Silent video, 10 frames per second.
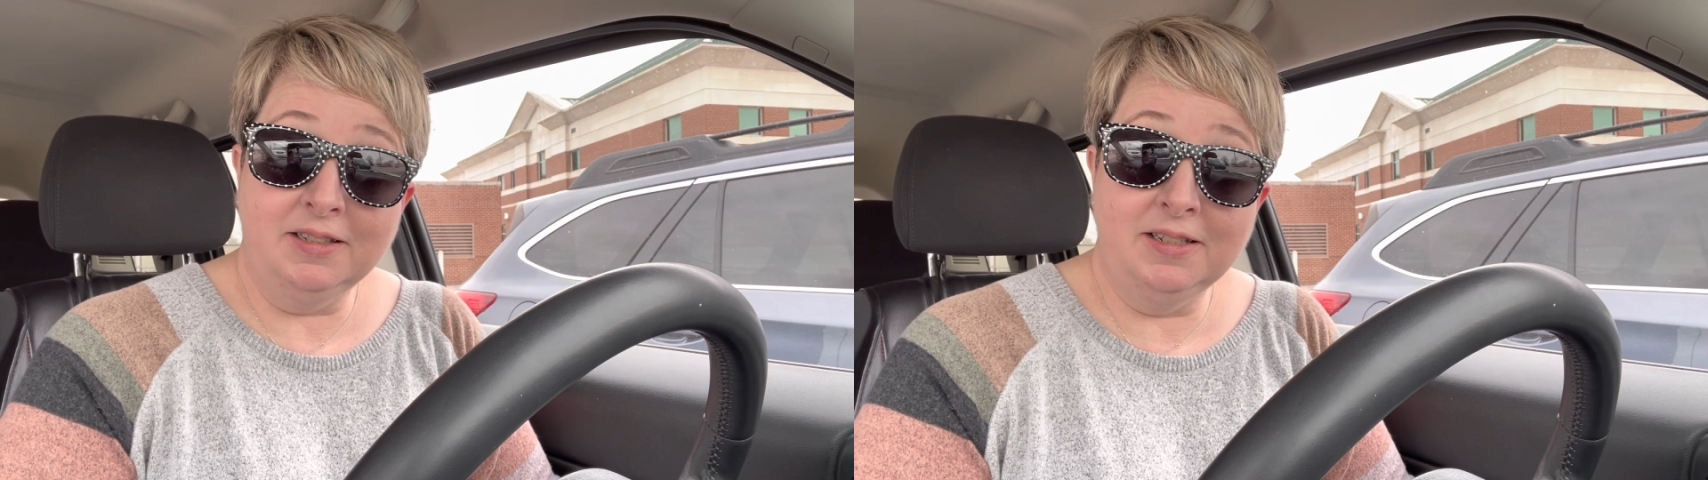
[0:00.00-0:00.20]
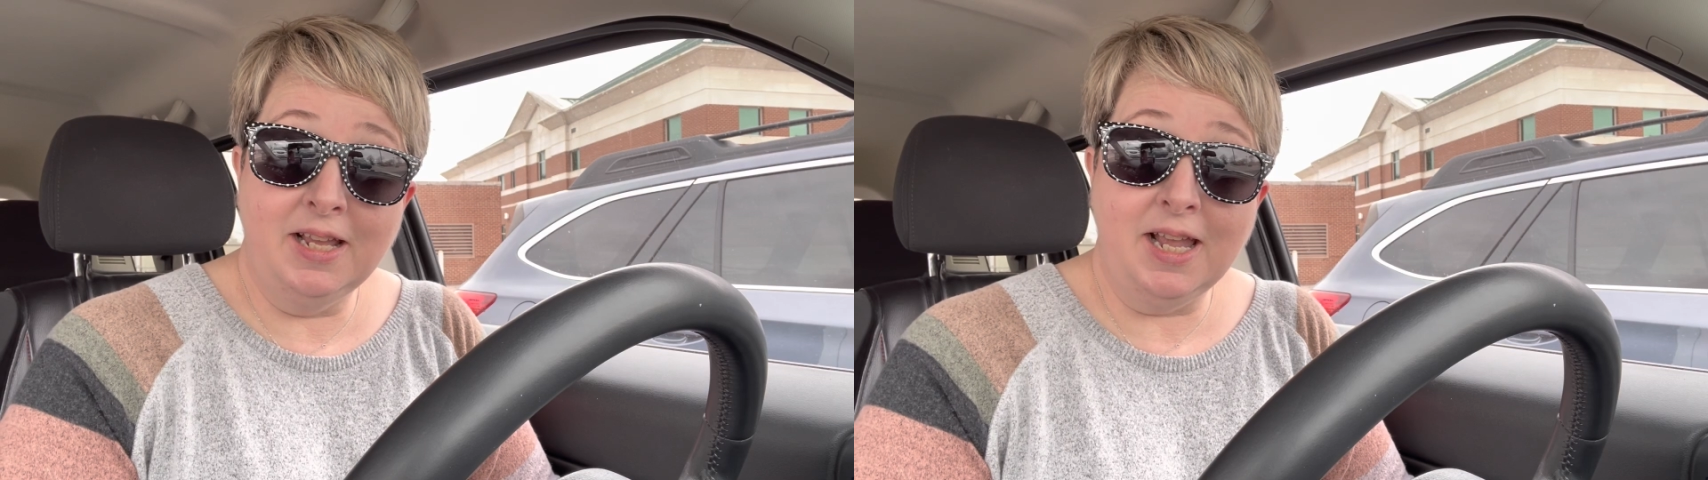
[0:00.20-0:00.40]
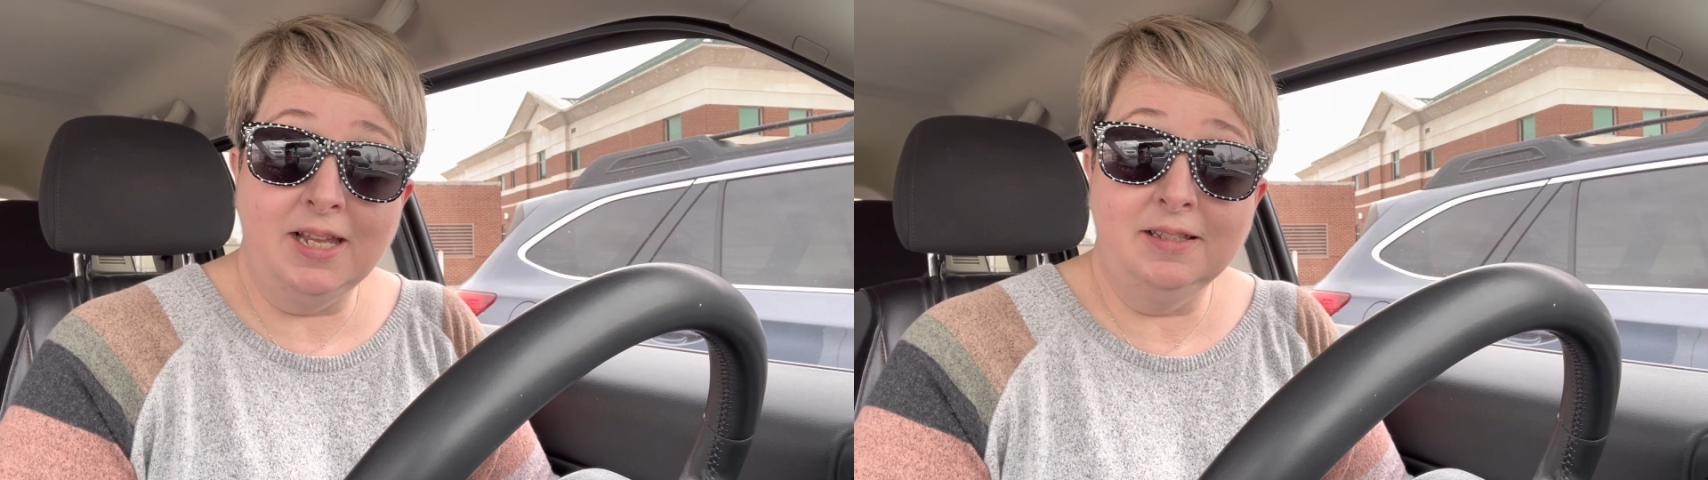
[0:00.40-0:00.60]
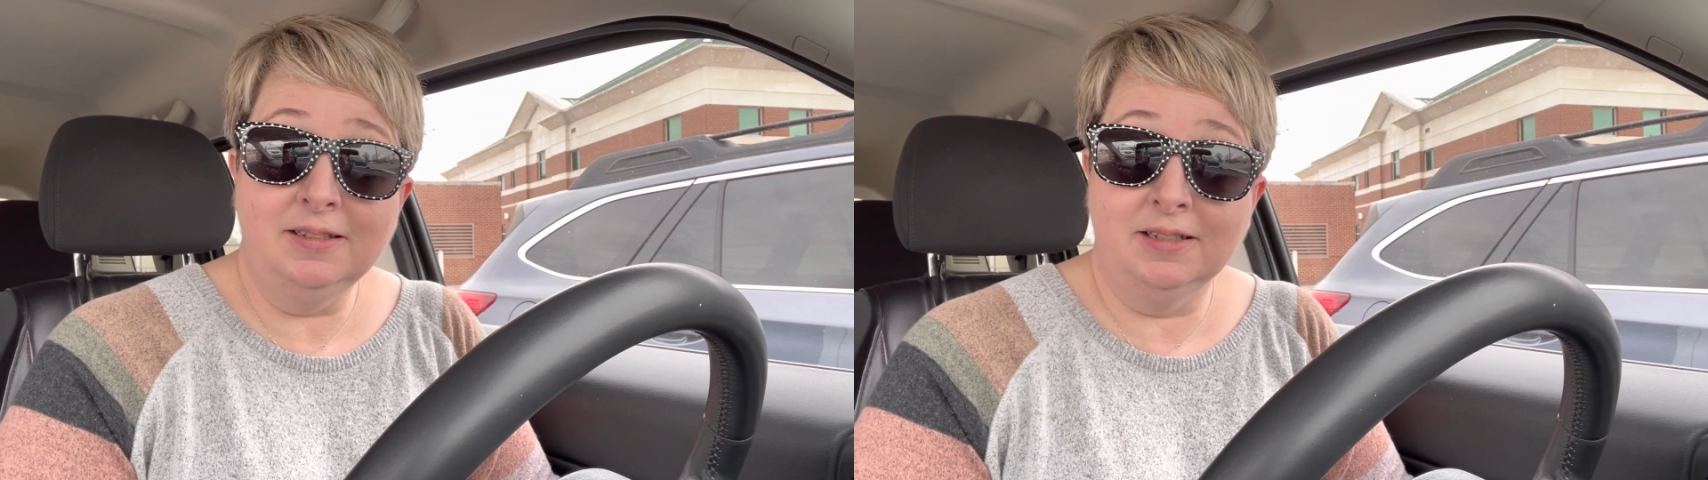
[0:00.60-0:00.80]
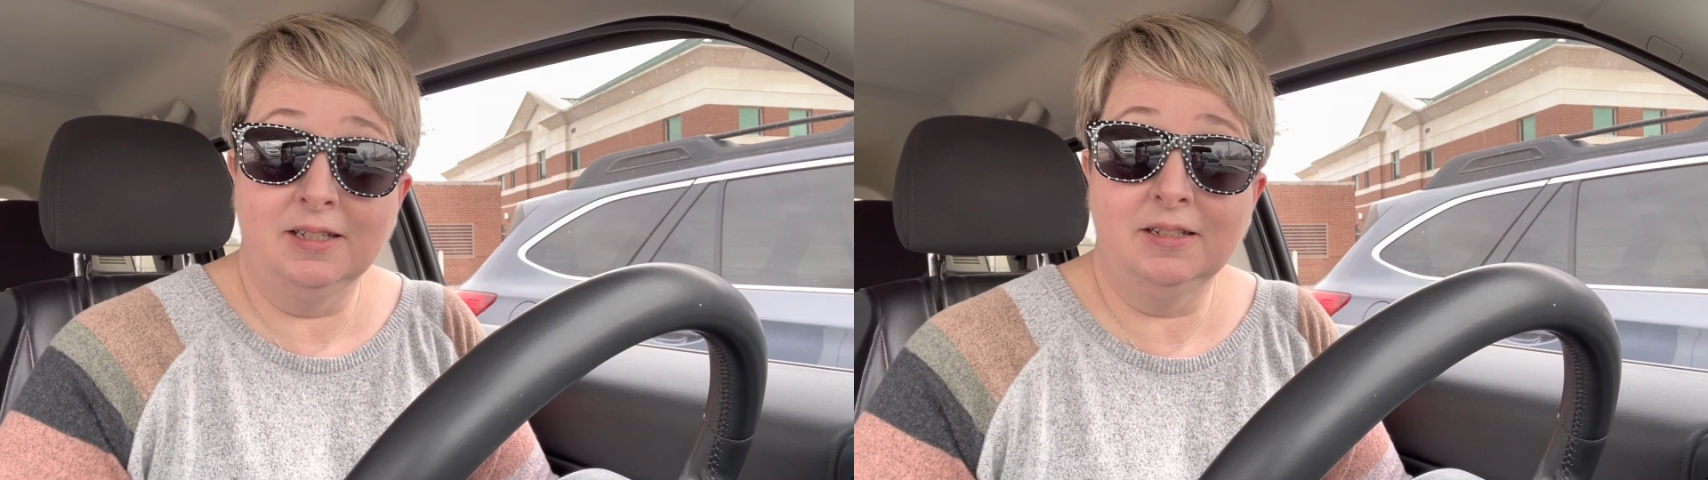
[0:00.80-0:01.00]
days
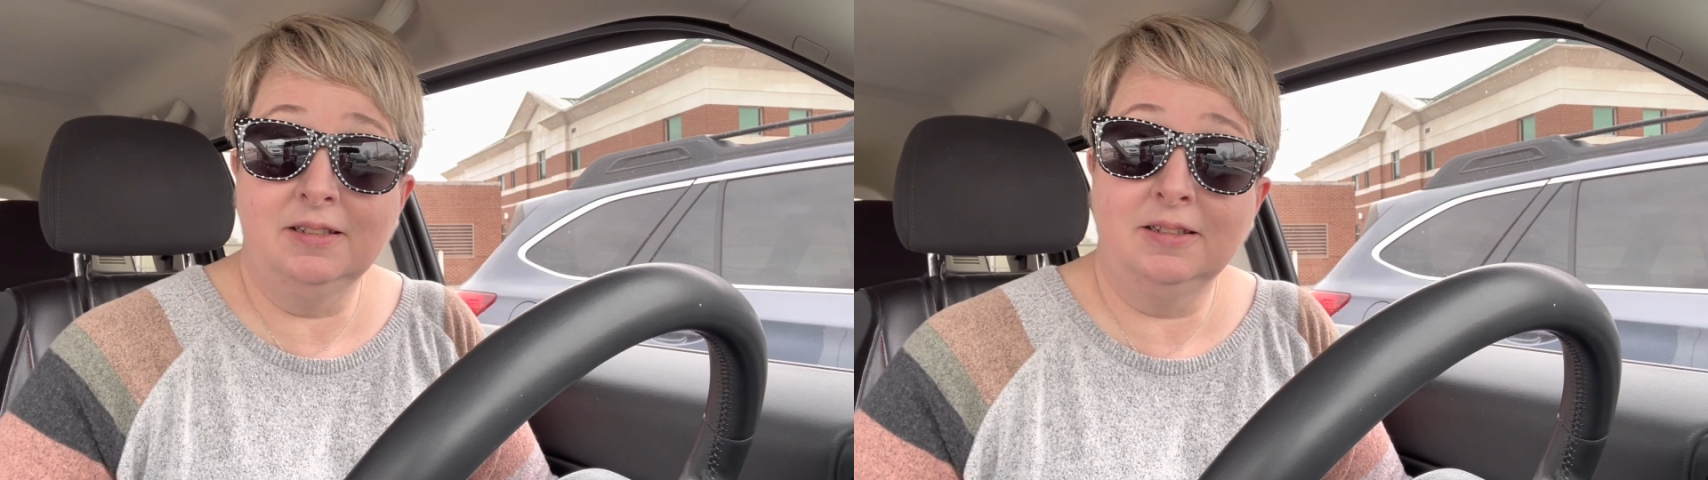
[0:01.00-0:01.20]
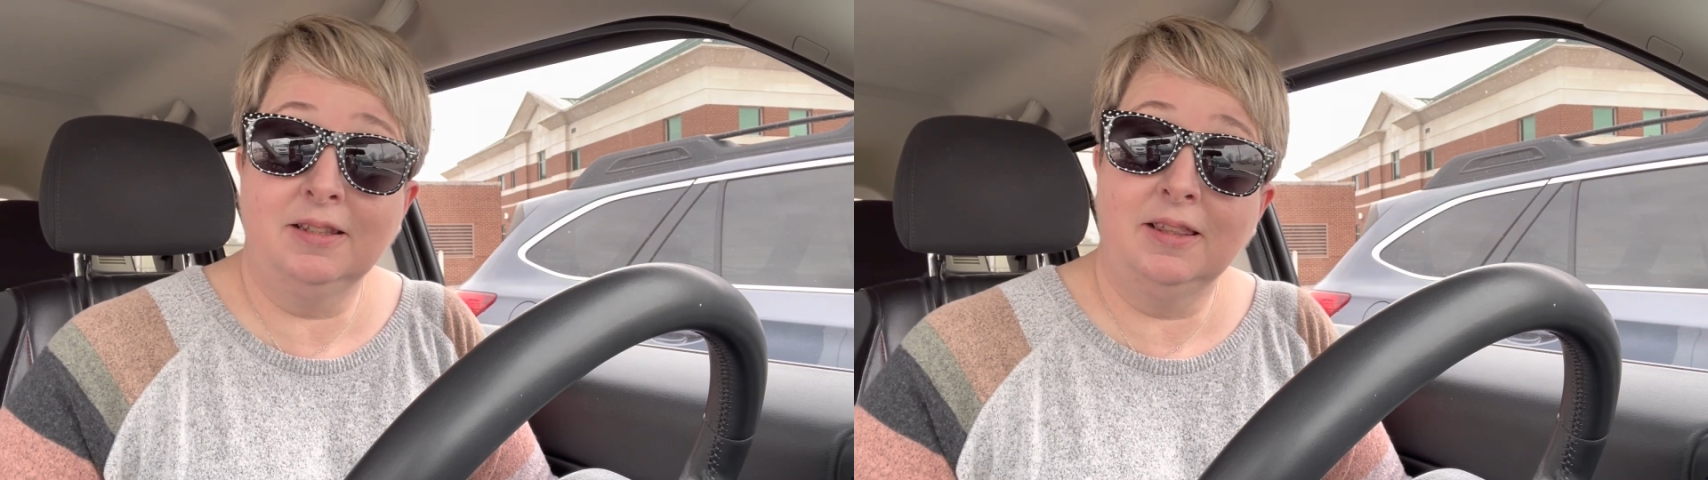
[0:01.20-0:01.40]
since